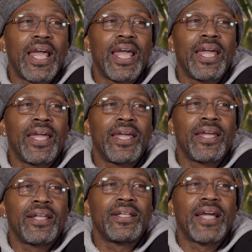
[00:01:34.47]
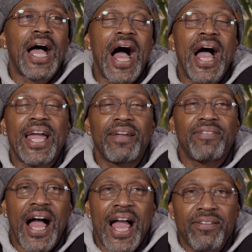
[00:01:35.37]
And I
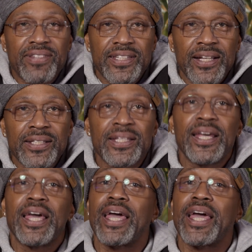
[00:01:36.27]
have sons,